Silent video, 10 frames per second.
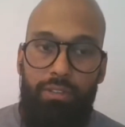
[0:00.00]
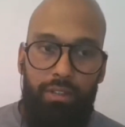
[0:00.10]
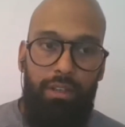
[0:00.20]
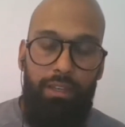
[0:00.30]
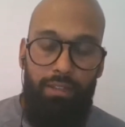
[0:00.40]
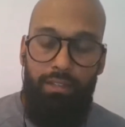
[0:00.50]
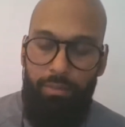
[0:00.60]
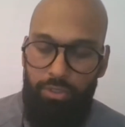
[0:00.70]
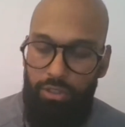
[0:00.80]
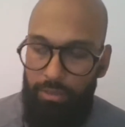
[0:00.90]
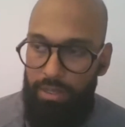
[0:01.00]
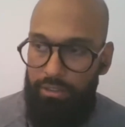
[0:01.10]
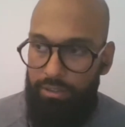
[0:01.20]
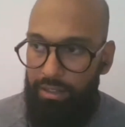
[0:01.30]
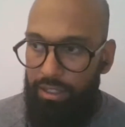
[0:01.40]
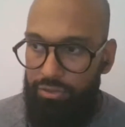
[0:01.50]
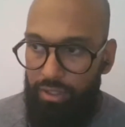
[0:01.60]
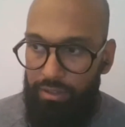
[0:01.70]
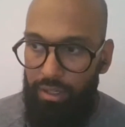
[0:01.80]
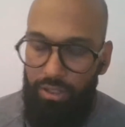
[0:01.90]
and I'm talking about the Netherlands right now,
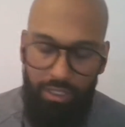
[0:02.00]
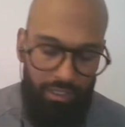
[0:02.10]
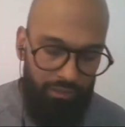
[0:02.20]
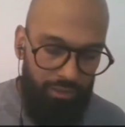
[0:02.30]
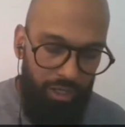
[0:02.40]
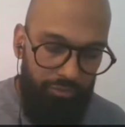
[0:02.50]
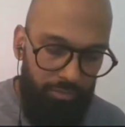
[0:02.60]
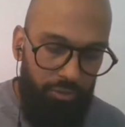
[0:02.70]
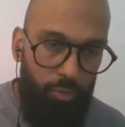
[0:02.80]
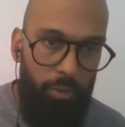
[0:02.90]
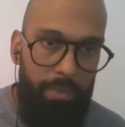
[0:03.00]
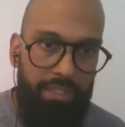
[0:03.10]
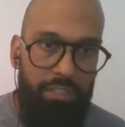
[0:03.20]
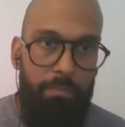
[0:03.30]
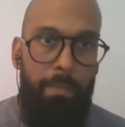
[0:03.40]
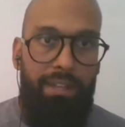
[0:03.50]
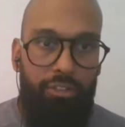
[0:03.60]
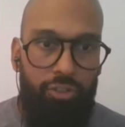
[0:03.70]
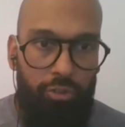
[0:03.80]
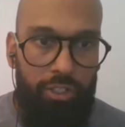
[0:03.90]
the government will make it
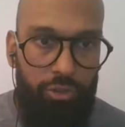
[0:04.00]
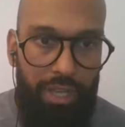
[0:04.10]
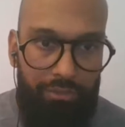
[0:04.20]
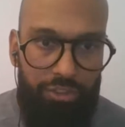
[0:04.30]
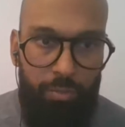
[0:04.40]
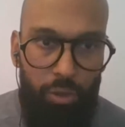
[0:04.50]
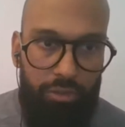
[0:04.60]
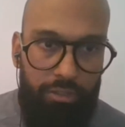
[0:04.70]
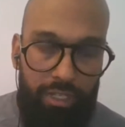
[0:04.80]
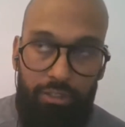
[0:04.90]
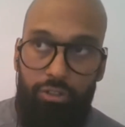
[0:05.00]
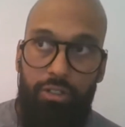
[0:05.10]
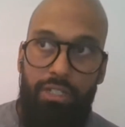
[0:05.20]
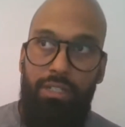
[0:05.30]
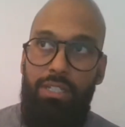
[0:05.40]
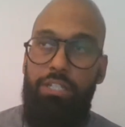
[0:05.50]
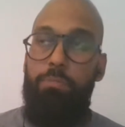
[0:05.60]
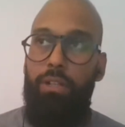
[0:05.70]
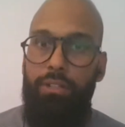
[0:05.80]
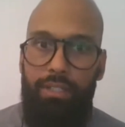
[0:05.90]
mandatory to have a smoke detector in each
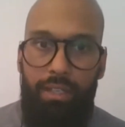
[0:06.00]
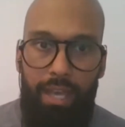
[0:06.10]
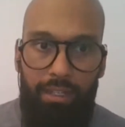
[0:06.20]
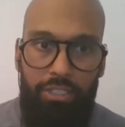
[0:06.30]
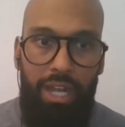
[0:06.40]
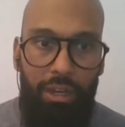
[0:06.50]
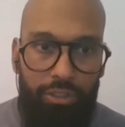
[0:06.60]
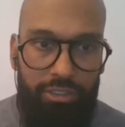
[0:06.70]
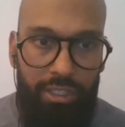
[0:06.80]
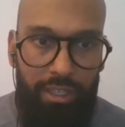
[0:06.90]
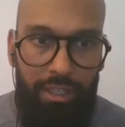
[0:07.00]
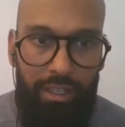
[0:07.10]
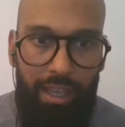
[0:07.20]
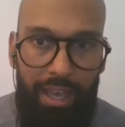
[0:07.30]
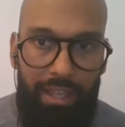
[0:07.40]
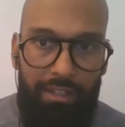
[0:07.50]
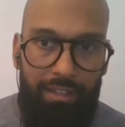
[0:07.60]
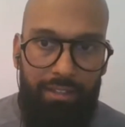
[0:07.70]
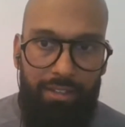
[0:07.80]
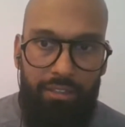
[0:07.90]
building and in each house.
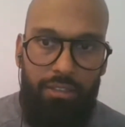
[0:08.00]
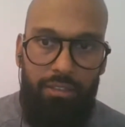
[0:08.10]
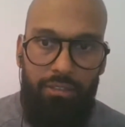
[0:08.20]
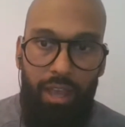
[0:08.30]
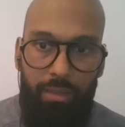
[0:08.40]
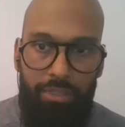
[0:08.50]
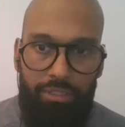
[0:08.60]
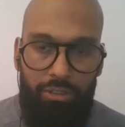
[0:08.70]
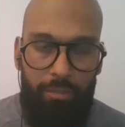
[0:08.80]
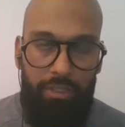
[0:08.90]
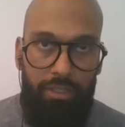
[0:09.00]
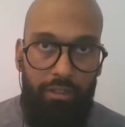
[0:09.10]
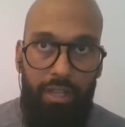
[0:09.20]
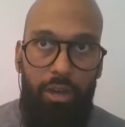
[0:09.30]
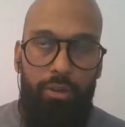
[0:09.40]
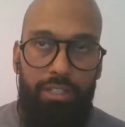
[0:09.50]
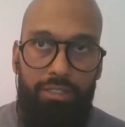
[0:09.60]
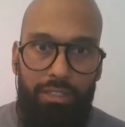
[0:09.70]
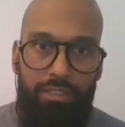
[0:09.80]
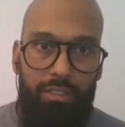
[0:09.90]
And that time is coming now.
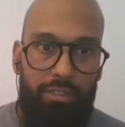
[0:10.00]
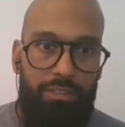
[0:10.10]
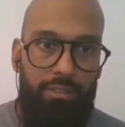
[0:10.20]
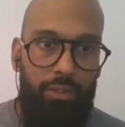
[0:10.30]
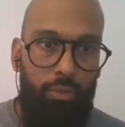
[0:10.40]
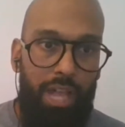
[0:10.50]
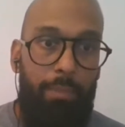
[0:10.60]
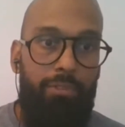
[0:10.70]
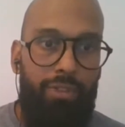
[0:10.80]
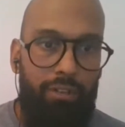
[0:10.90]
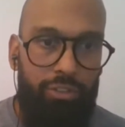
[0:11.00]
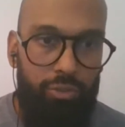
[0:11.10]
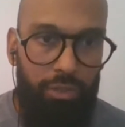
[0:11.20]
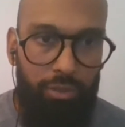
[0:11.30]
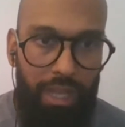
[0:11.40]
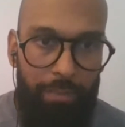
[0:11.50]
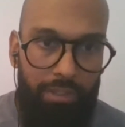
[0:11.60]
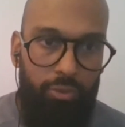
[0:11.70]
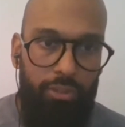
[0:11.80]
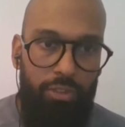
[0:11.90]
It will happen very soon. It will
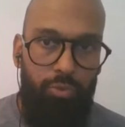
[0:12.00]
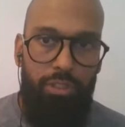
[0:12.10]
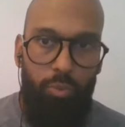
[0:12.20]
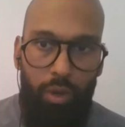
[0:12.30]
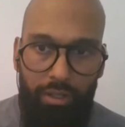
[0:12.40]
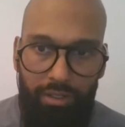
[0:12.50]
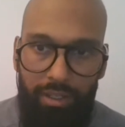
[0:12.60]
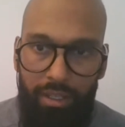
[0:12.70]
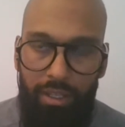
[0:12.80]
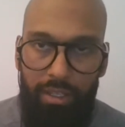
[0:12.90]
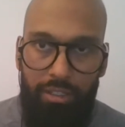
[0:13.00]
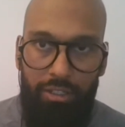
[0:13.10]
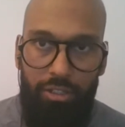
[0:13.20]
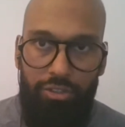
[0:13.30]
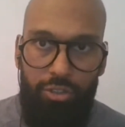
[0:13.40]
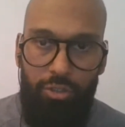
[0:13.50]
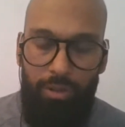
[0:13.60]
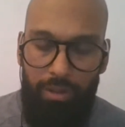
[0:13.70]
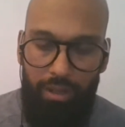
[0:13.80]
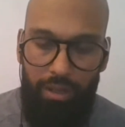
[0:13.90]
happen in 2021.
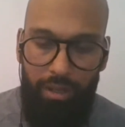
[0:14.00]
So